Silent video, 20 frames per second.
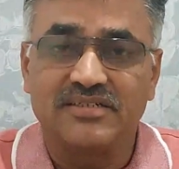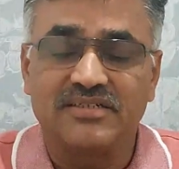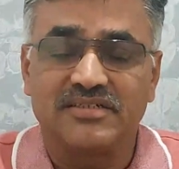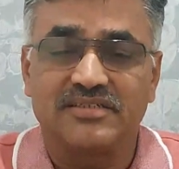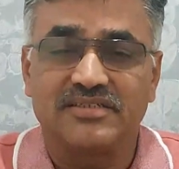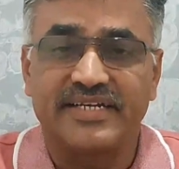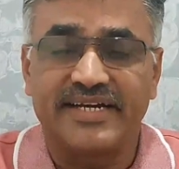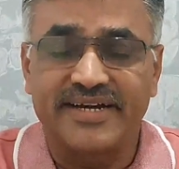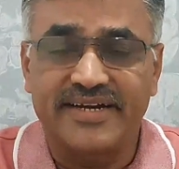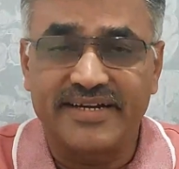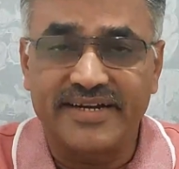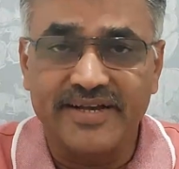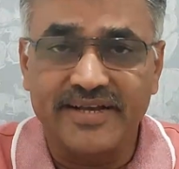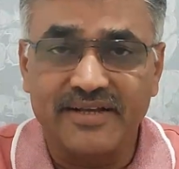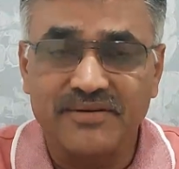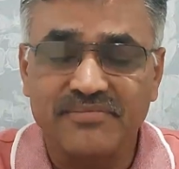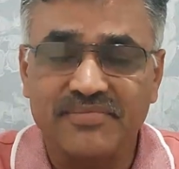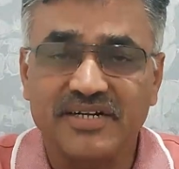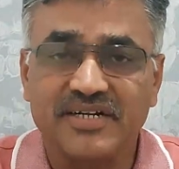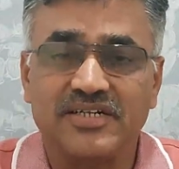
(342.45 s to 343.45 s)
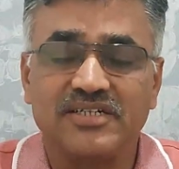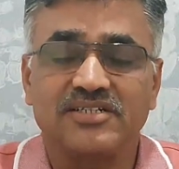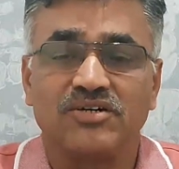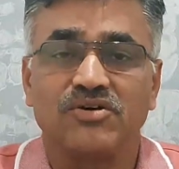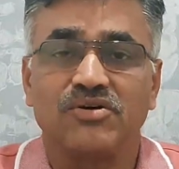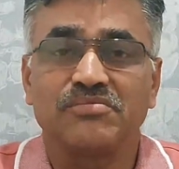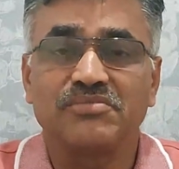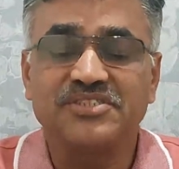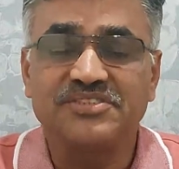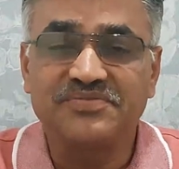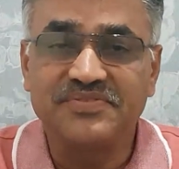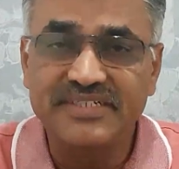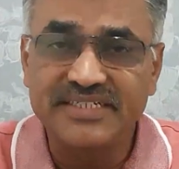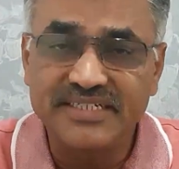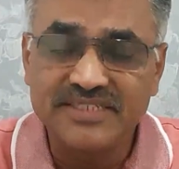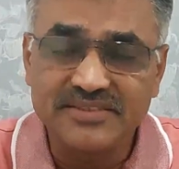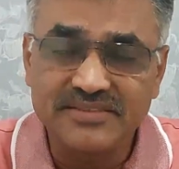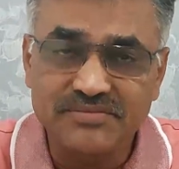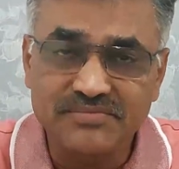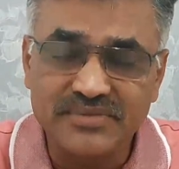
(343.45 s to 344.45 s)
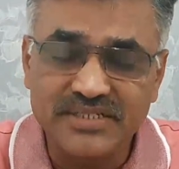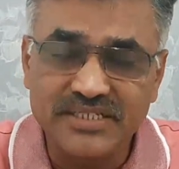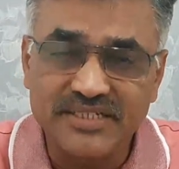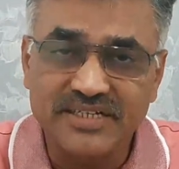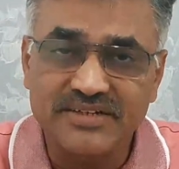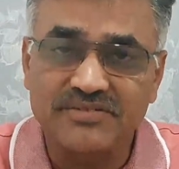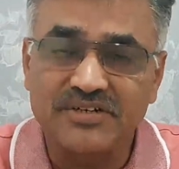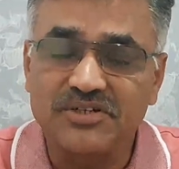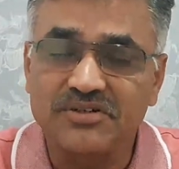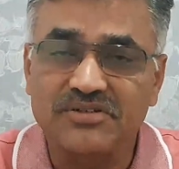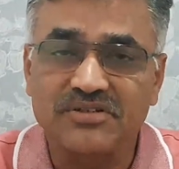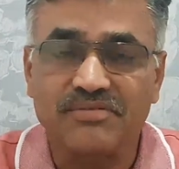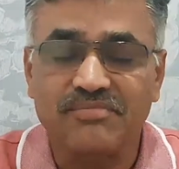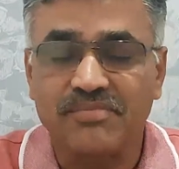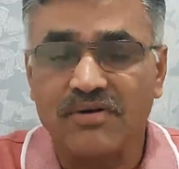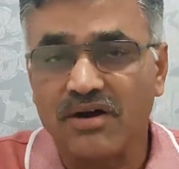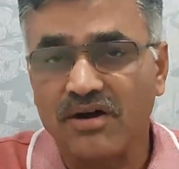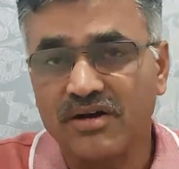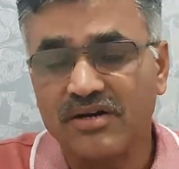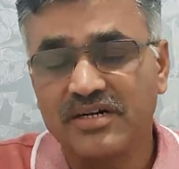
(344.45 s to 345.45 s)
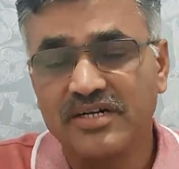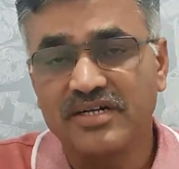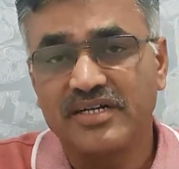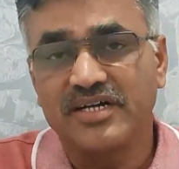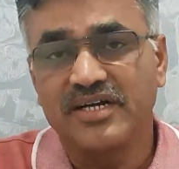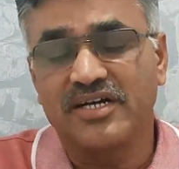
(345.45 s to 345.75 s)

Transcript: the entire month, how much feed is being given to the pond,